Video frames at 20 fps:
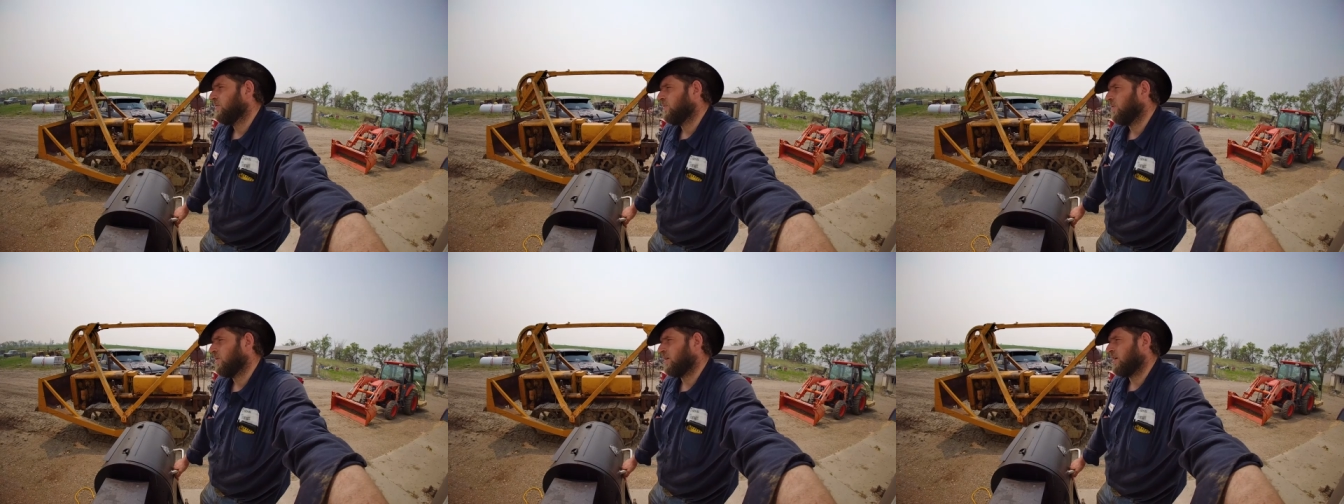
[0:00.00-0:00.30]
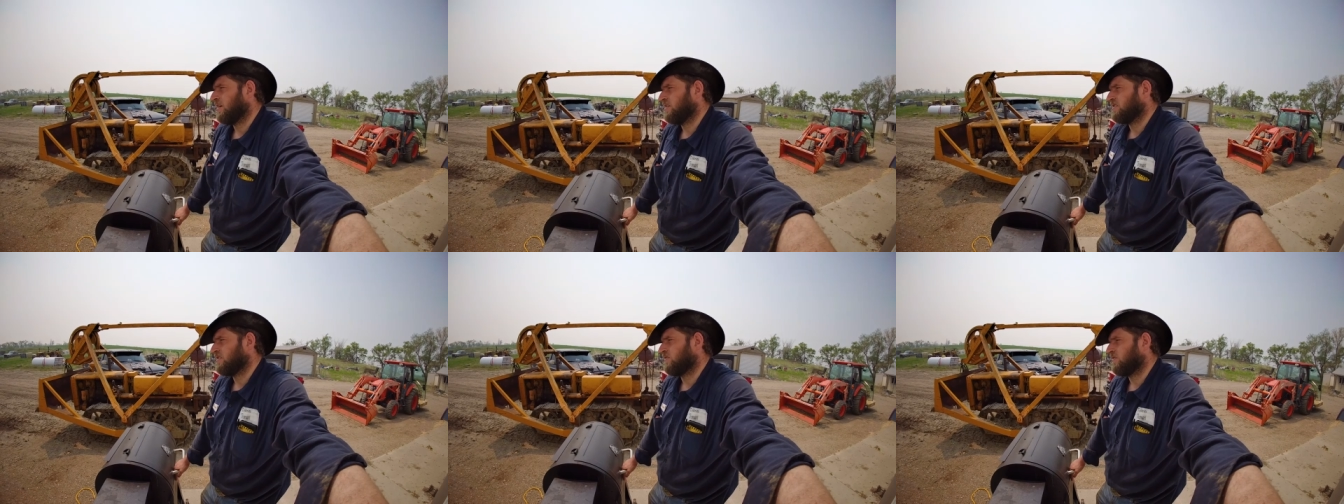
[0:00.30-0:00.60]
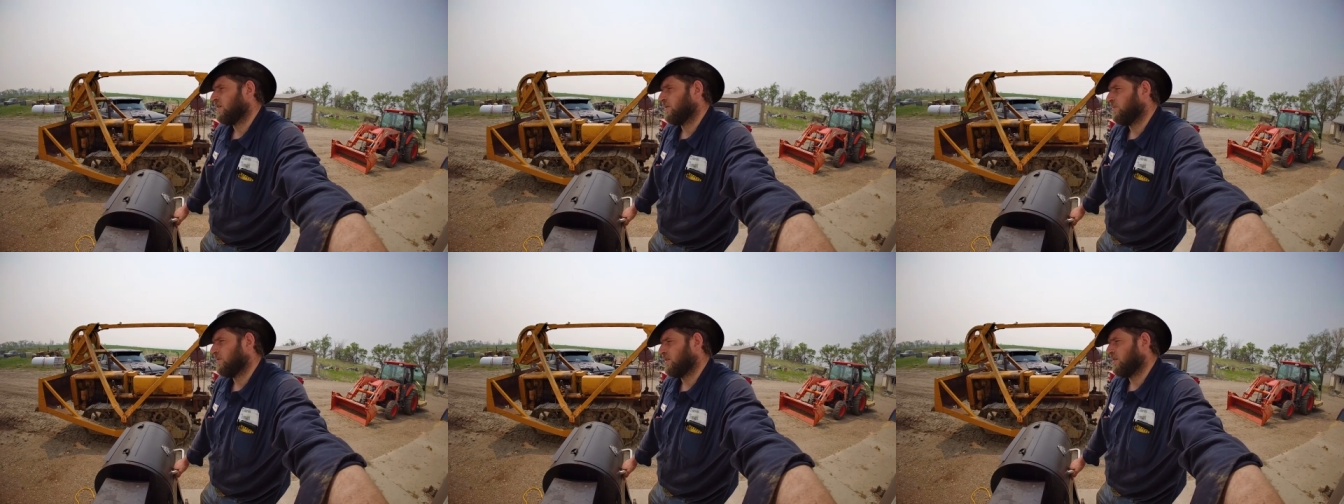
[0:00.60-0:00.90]
Whereas
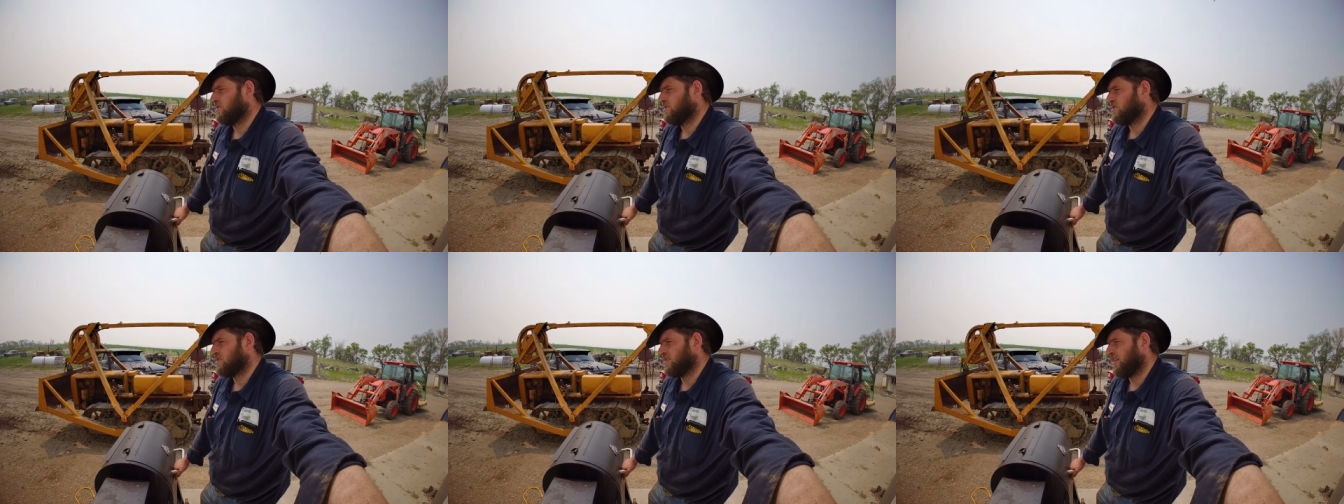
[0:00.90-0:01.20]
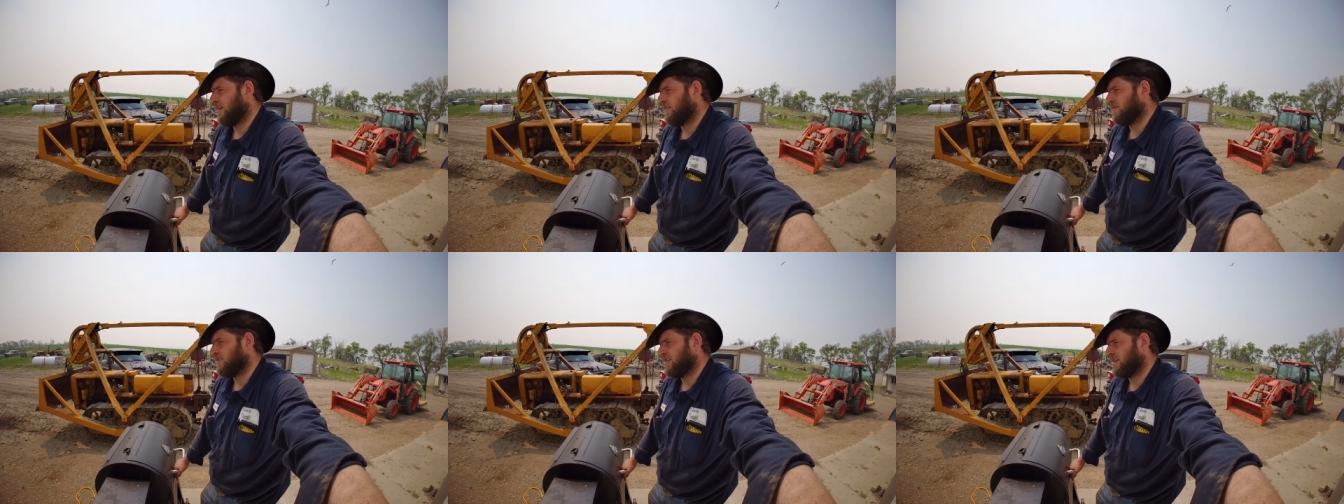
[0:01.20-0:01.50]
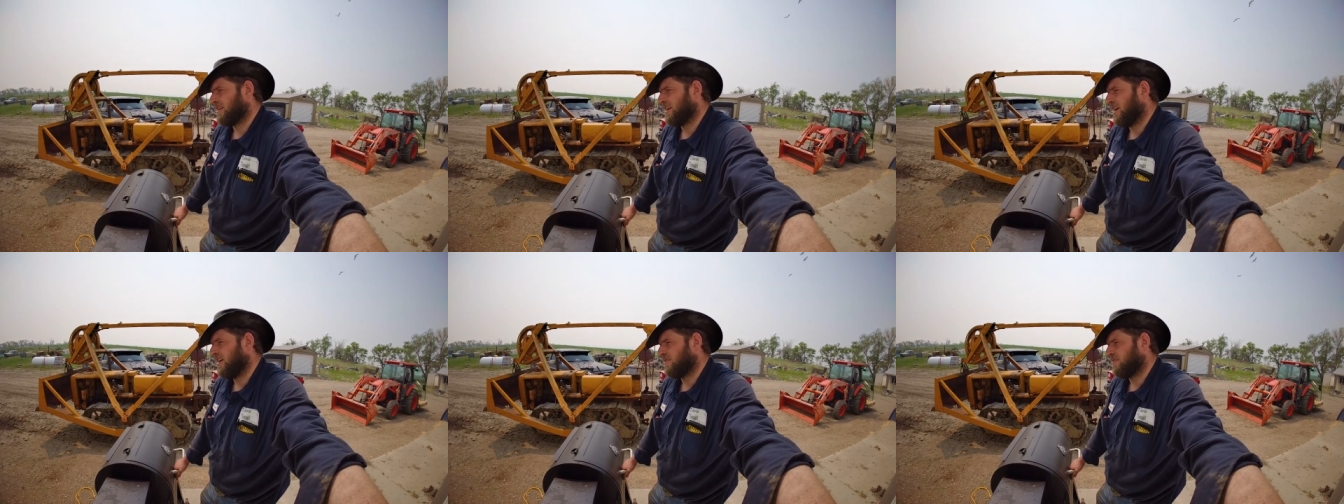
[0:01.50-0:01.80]
if they would have just left
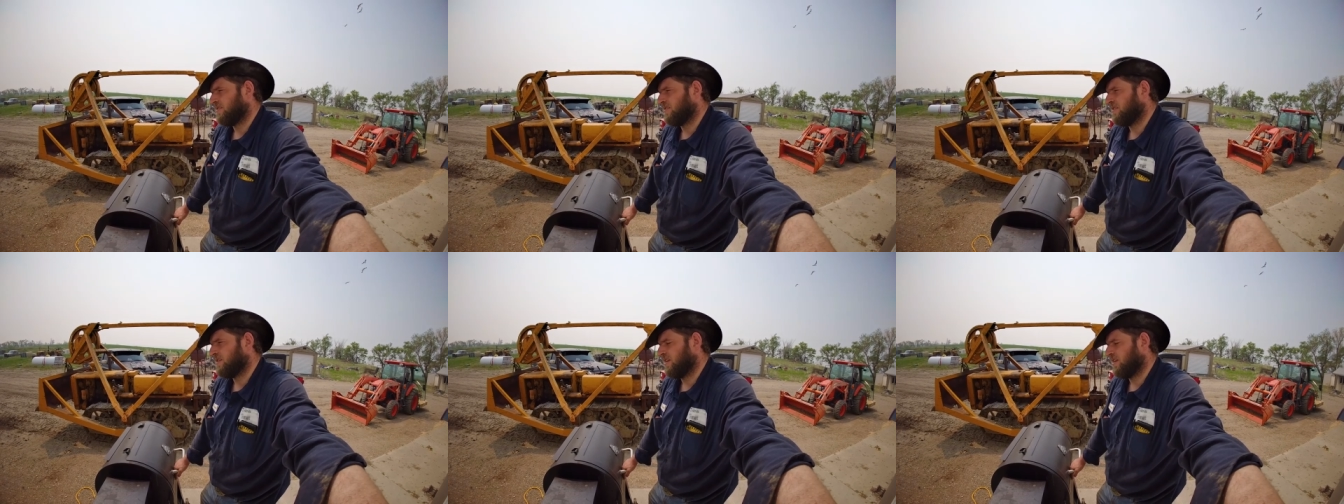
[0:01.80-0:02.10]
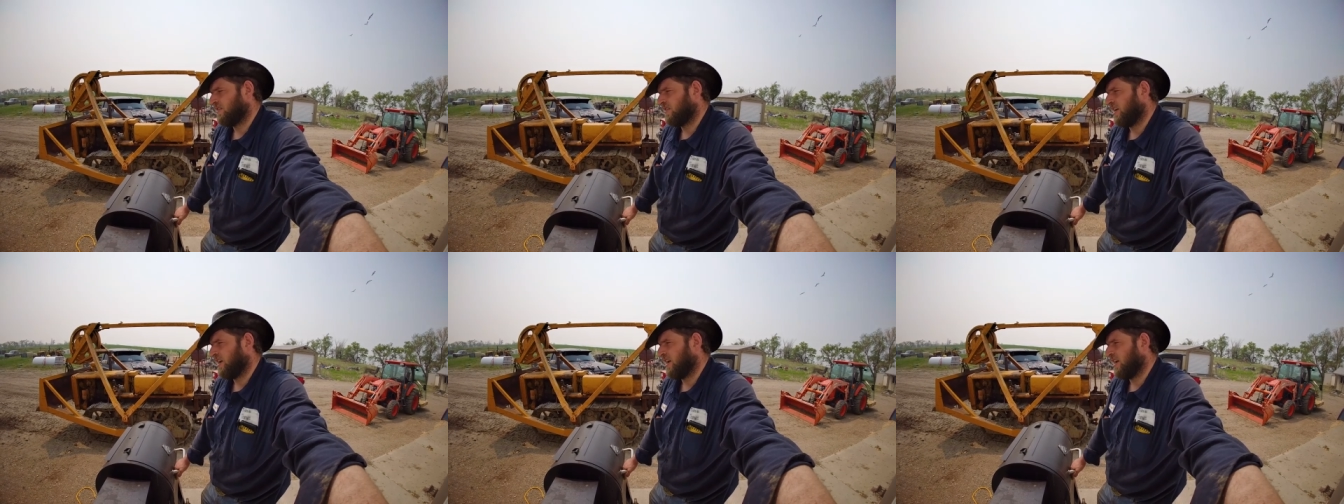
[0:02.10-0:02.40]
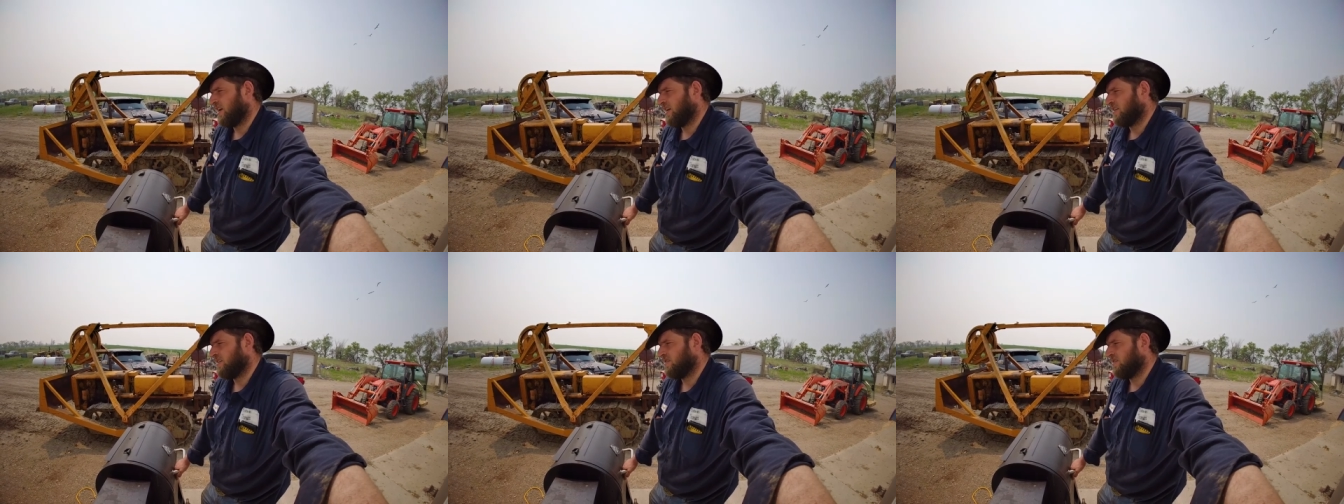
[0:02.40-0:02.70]
it together till they
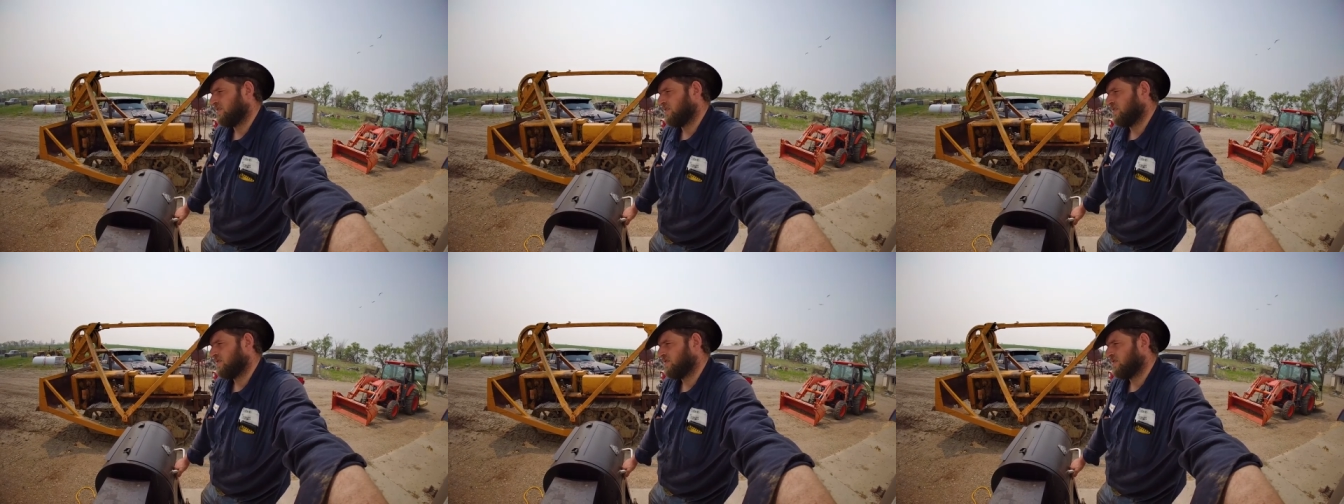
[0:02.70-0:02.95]
had,